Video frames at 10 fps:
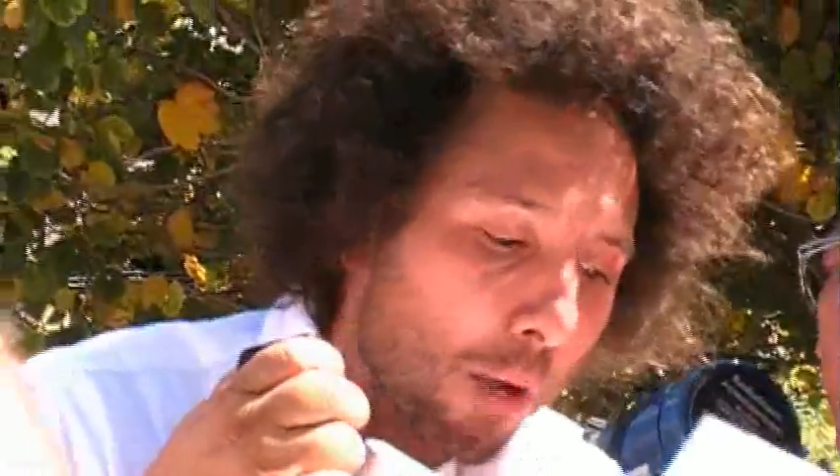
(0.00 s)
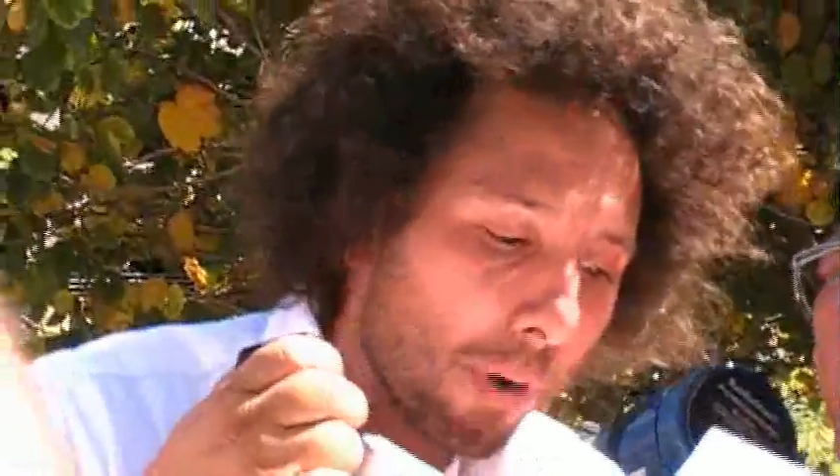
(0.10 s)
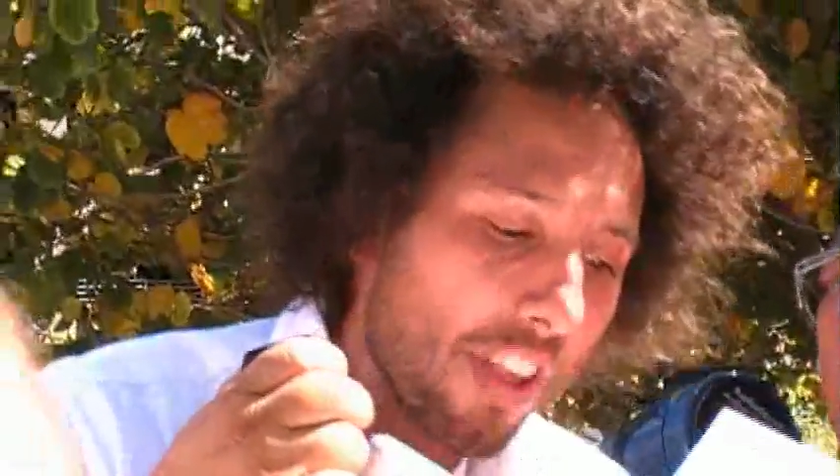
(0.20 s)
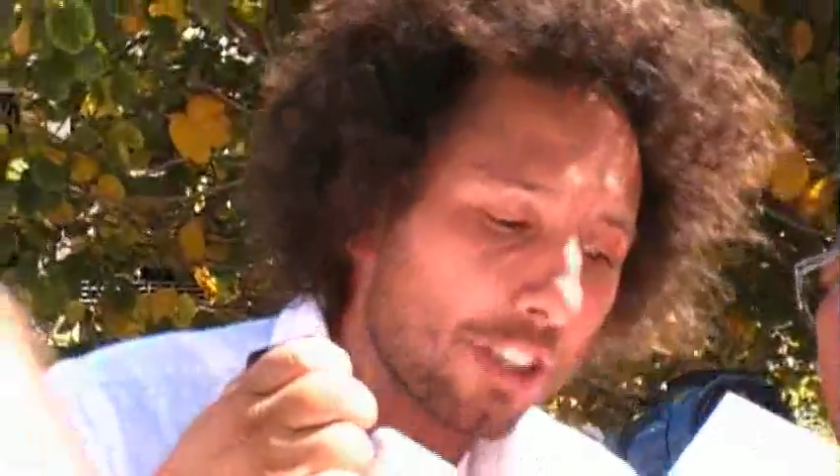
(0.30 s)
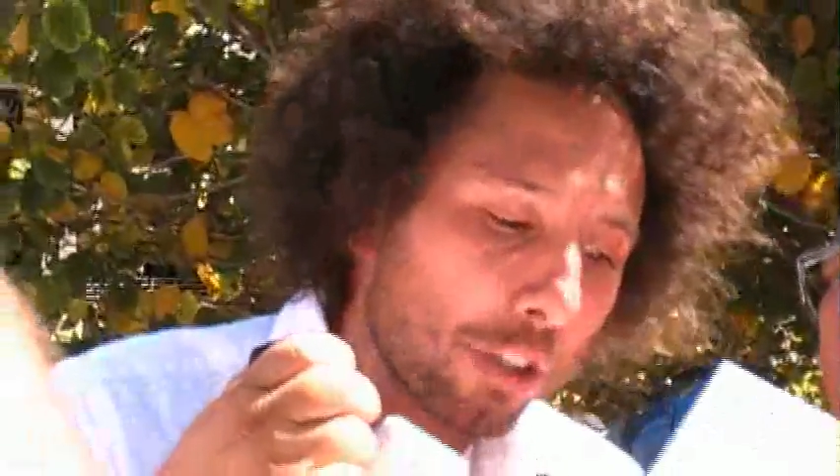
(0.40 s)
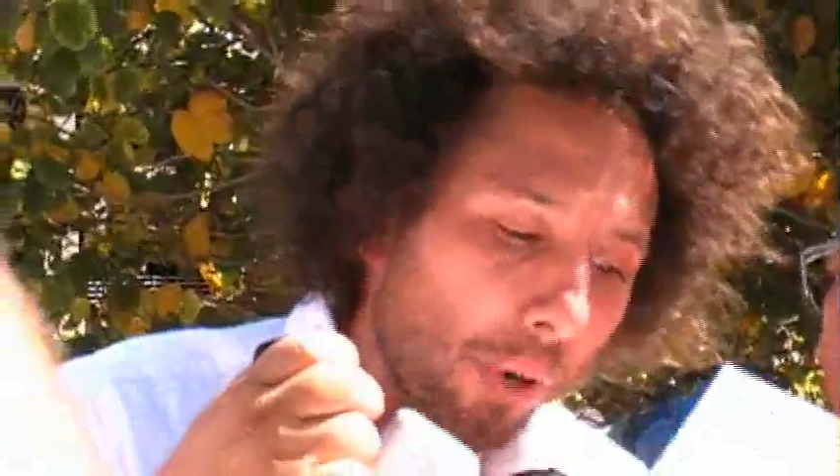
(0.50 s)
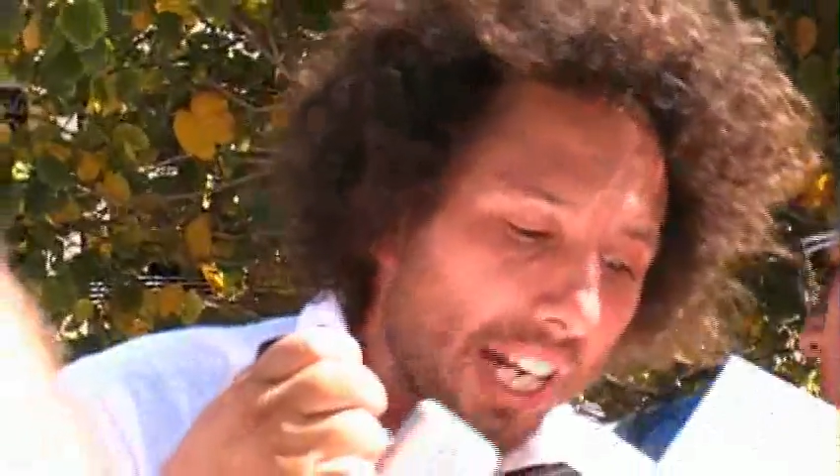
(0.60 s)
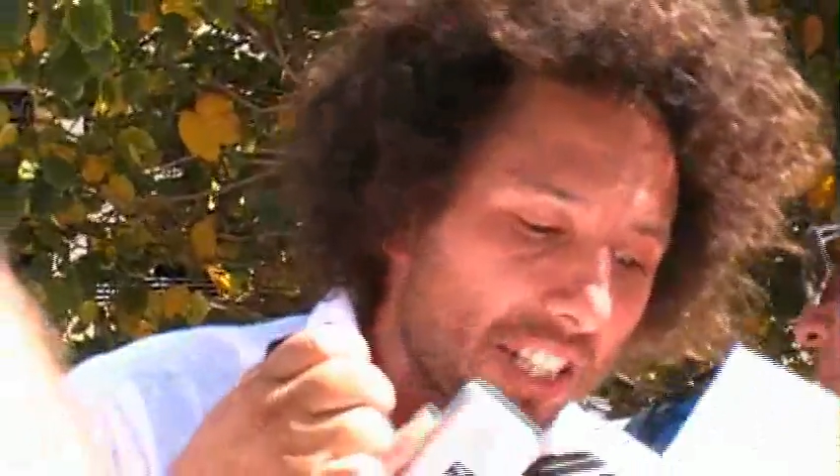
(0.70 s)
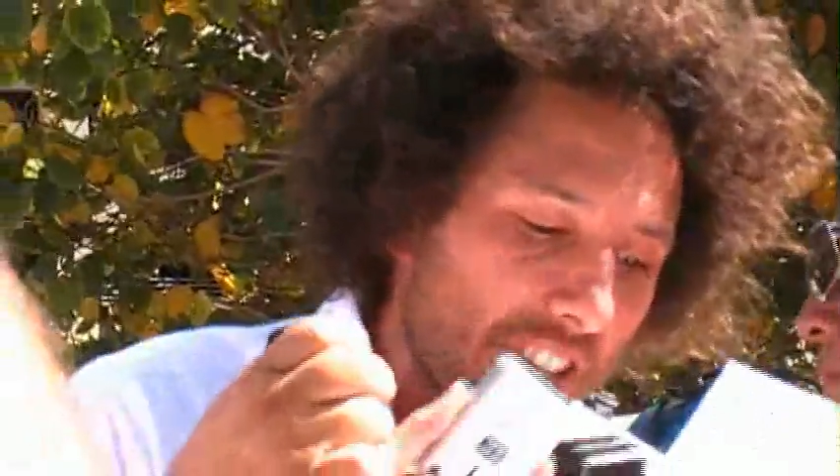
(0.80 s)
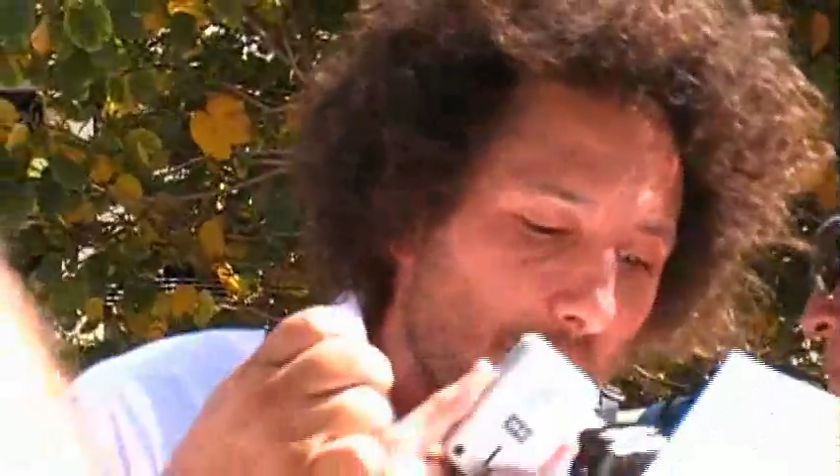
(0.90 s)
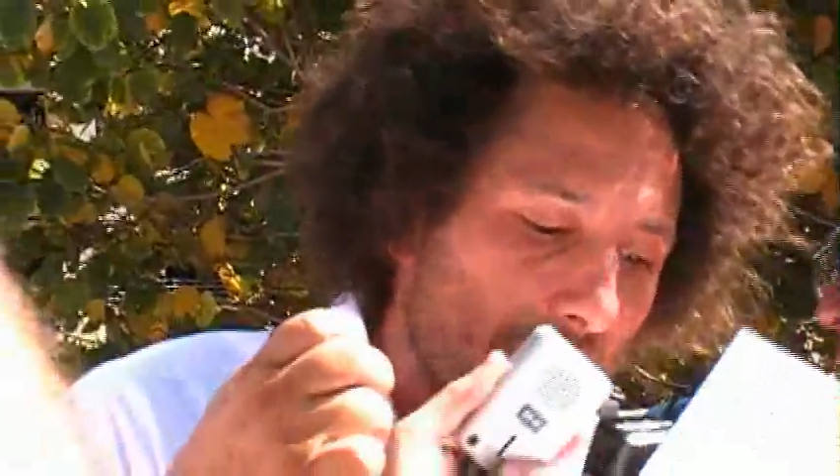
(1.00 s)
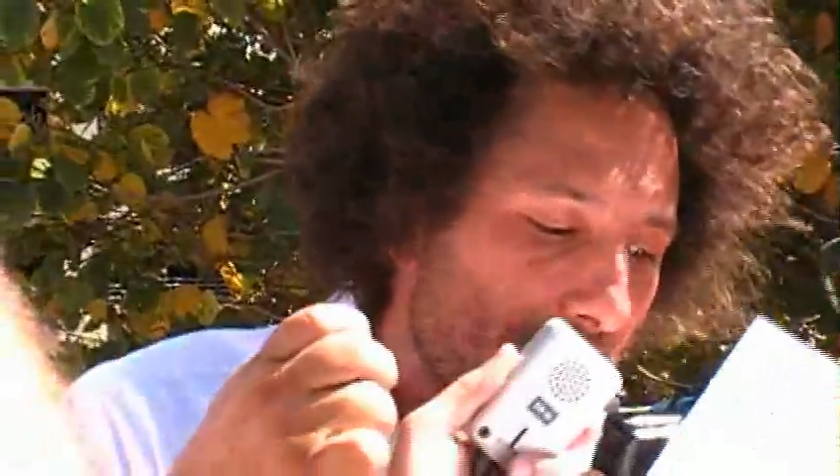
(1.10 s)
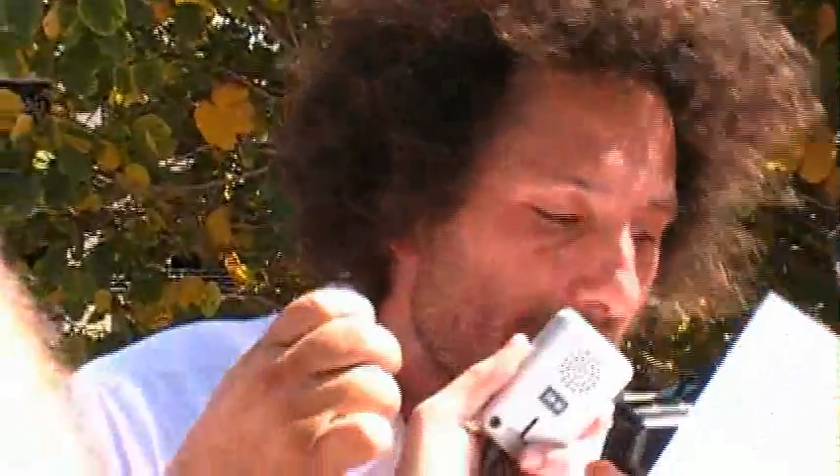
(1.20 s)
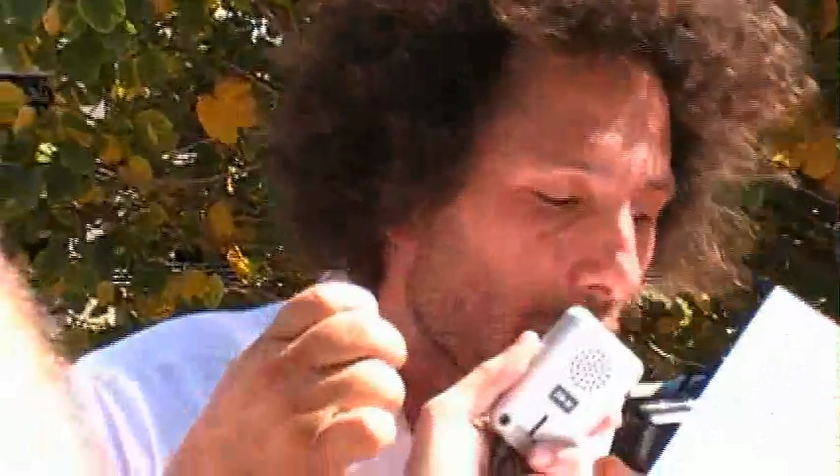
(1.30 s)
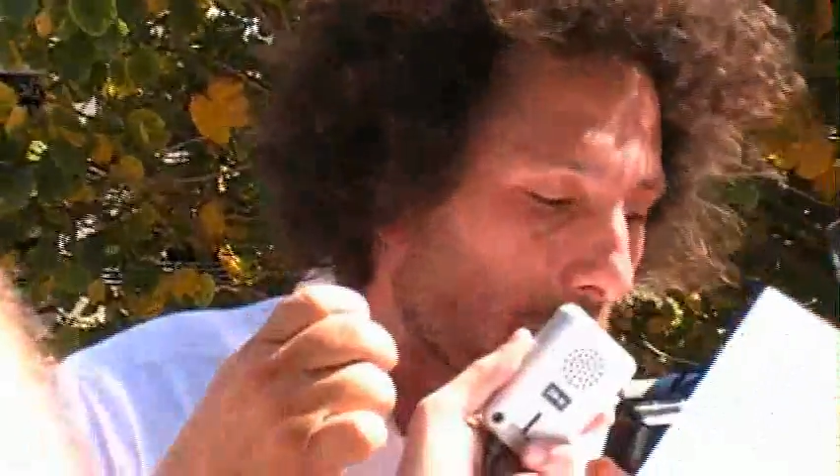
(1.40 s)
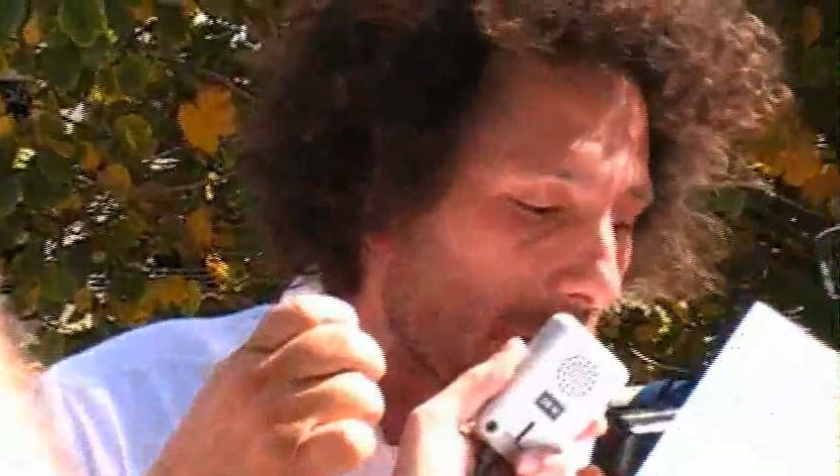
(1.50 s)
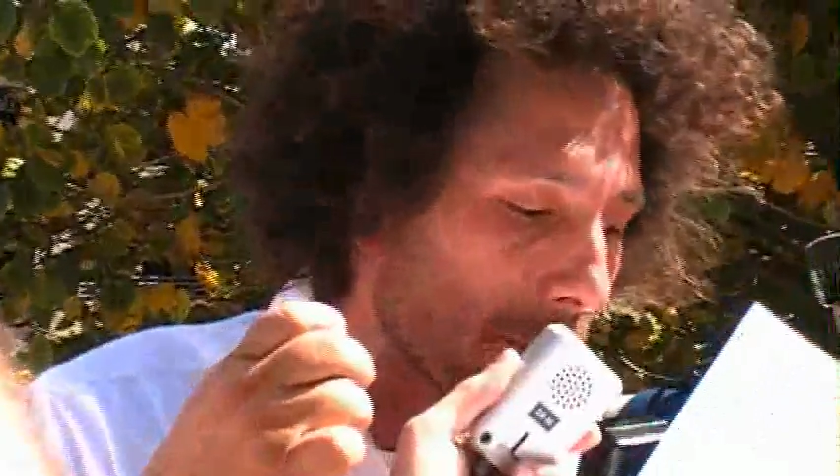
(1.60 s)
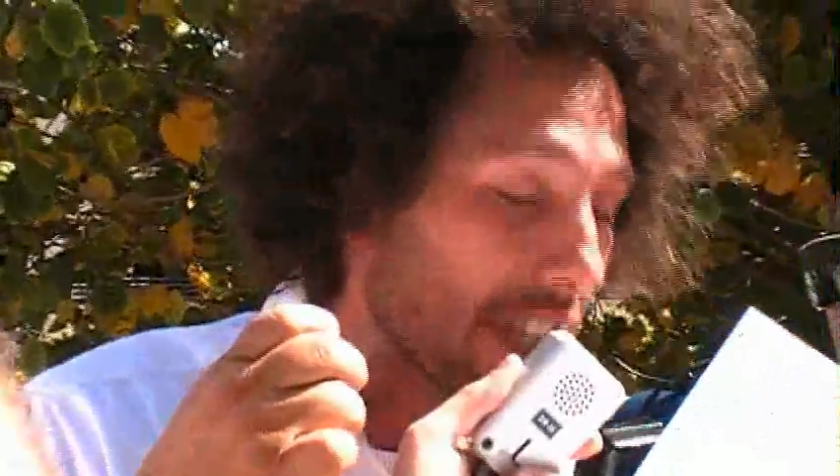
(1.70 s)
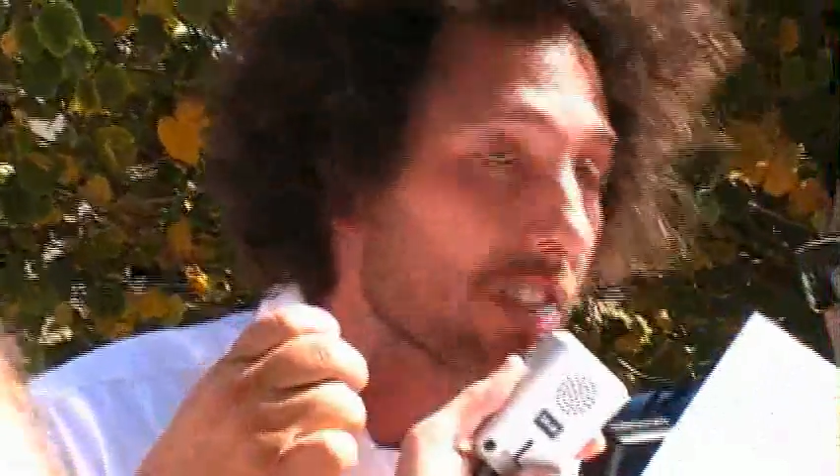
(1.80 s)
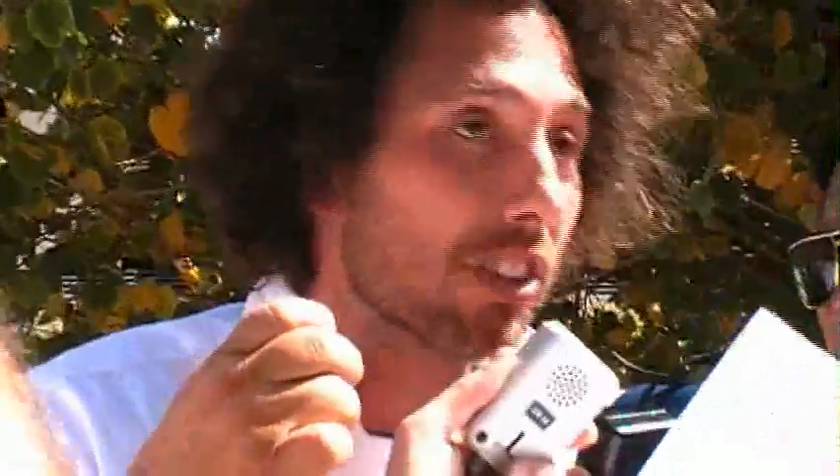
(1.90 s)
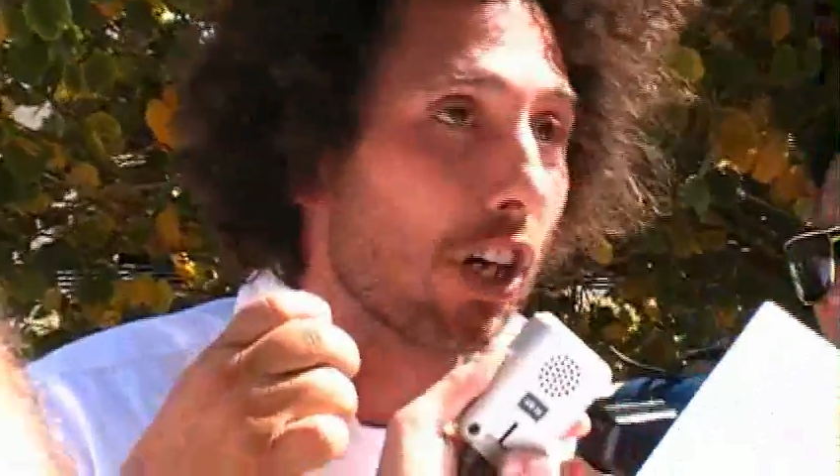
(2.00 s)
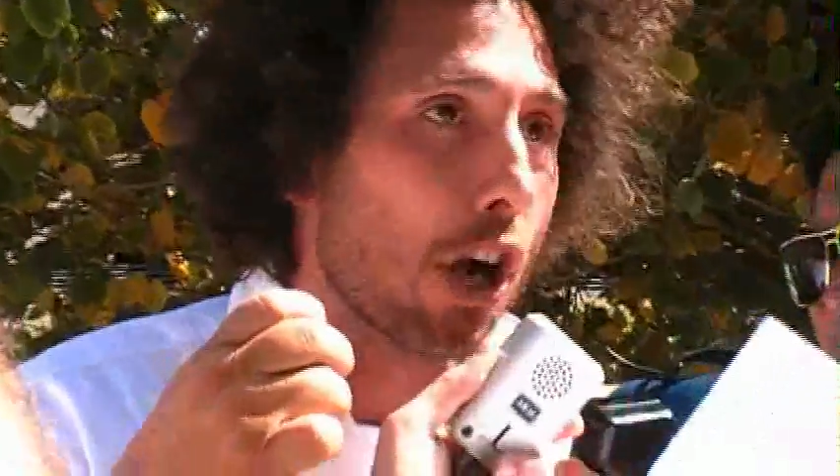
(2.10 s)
by the 287G agreements,